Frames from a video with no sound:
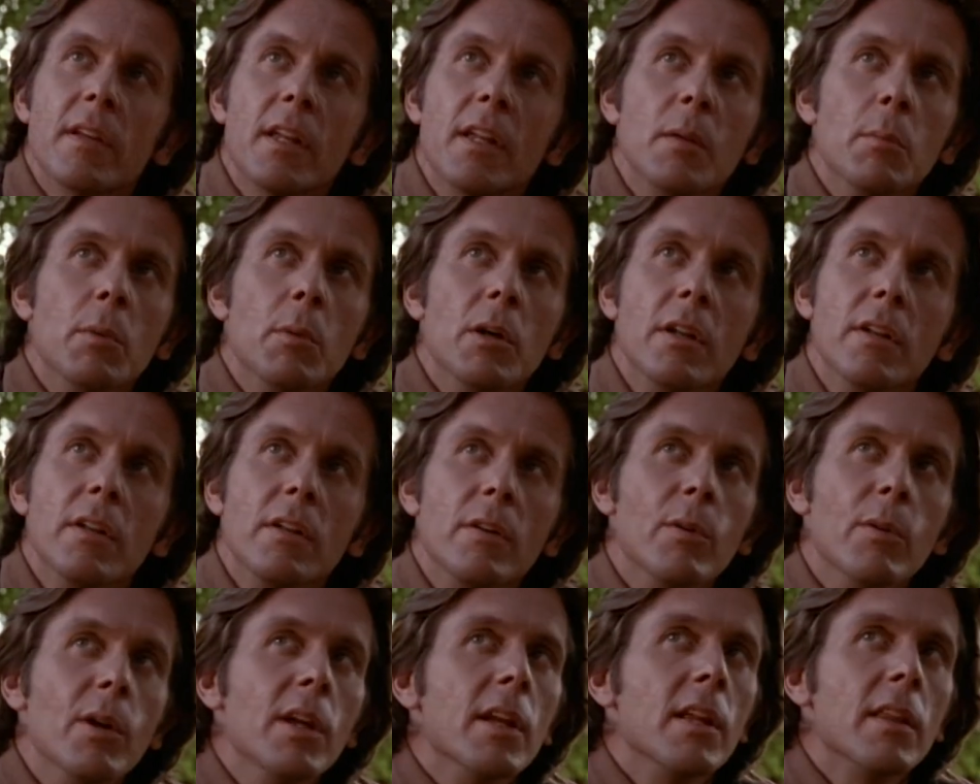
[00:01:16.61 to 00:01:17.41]
anybody
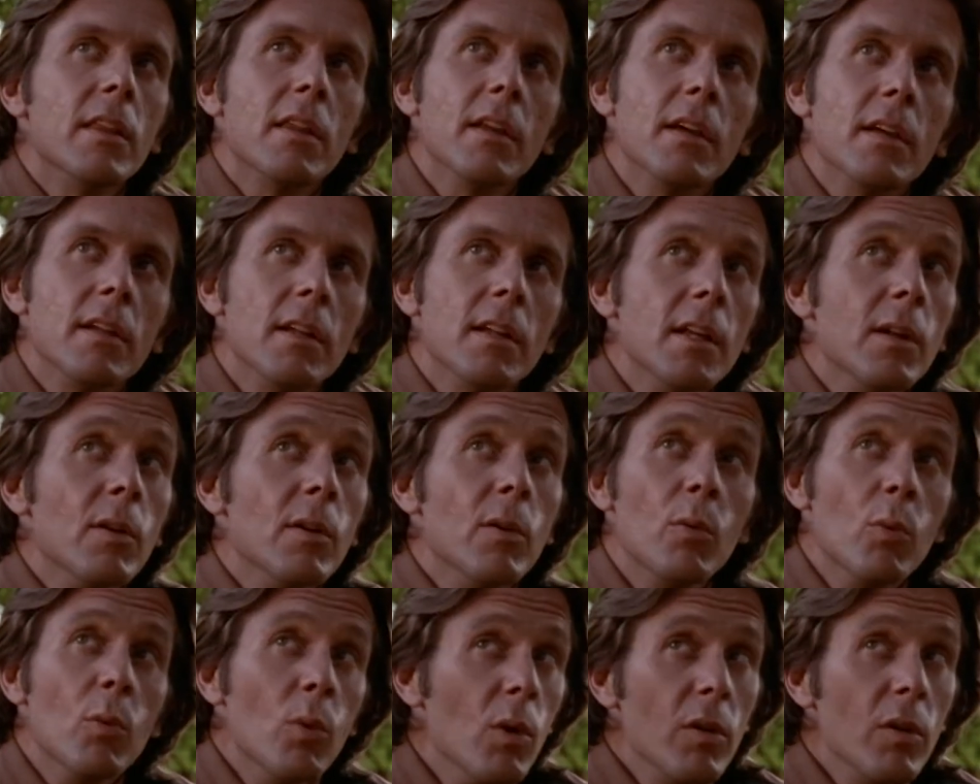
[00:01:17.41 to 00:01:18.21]
do anything they
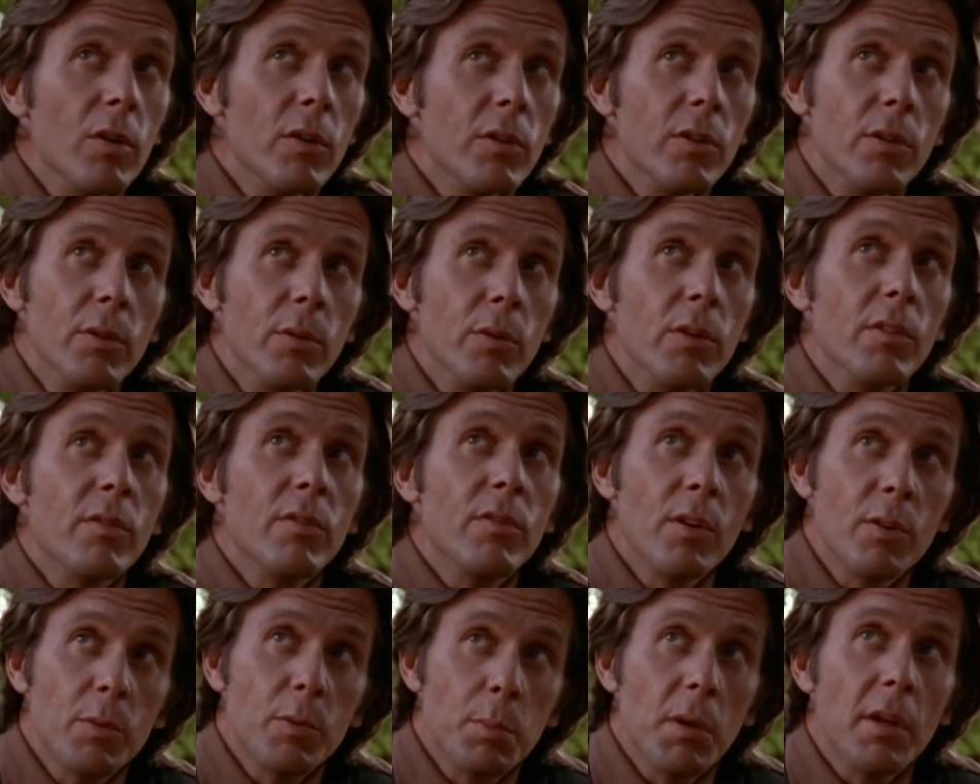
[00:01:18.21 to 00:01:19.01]
don't want to do in the first